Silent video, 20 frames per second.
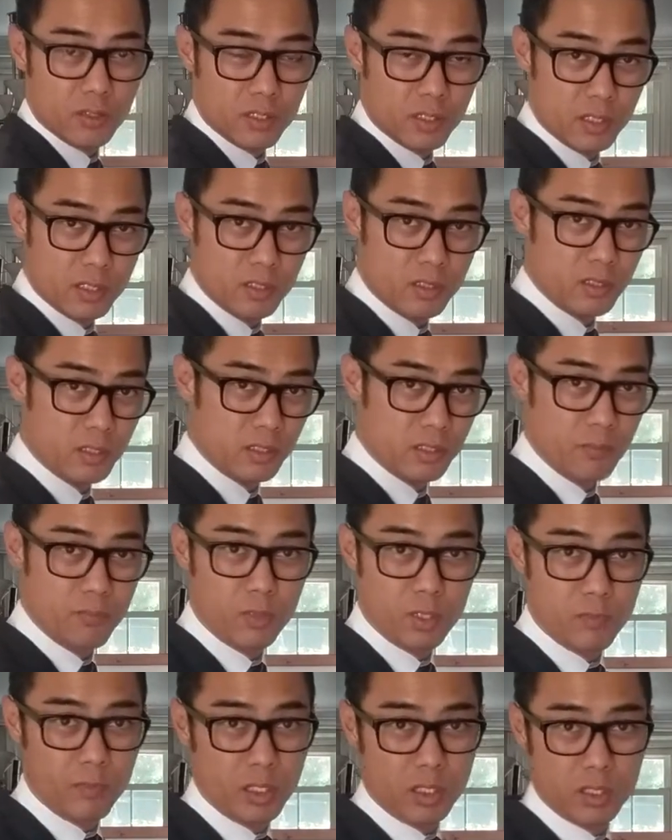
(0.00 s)

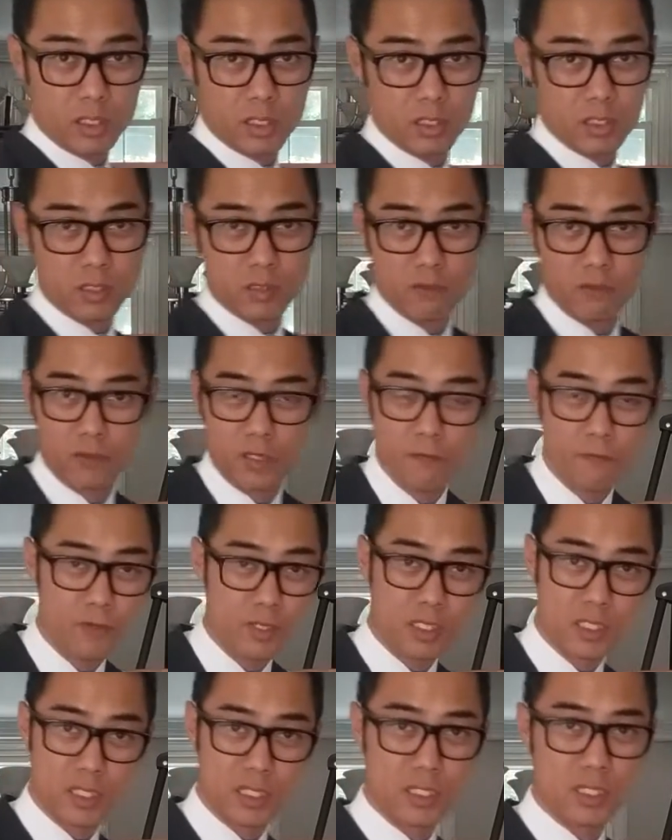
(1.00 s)
simply because of
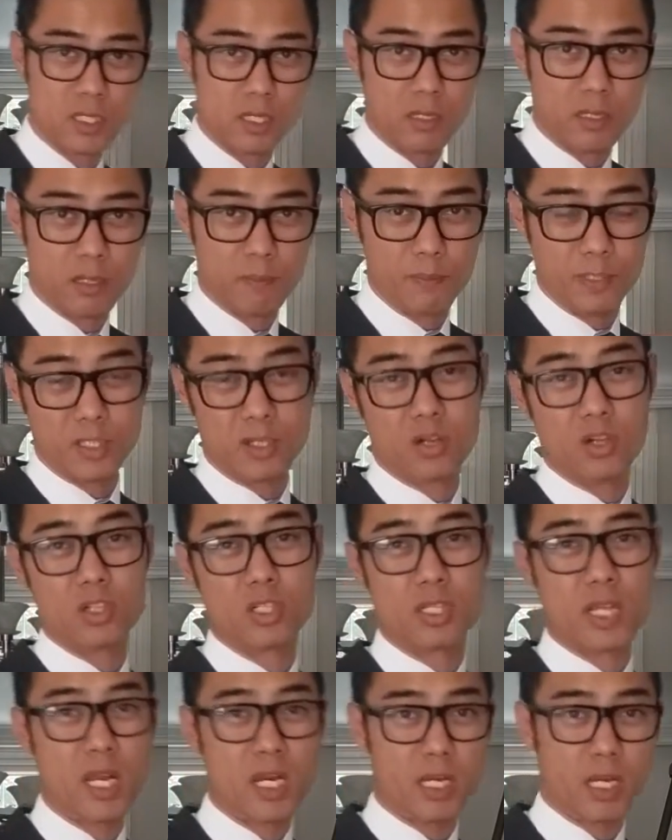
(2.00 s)
differences and
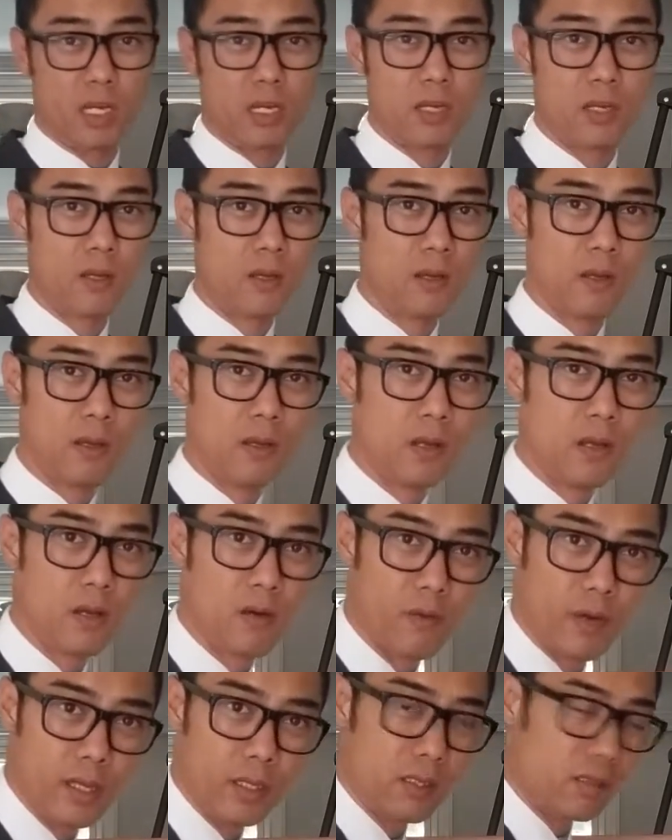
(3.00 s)
misunderstanding,
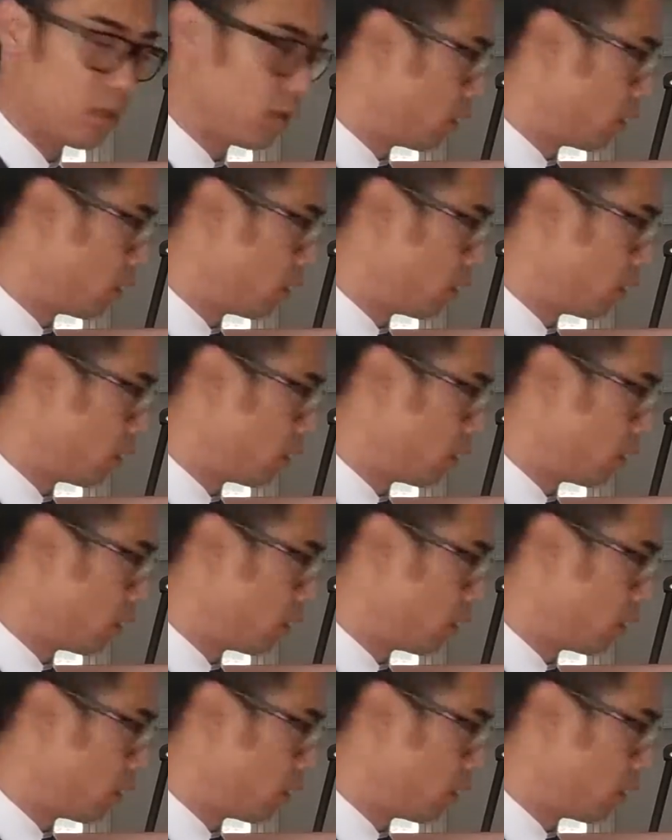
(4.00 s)
right?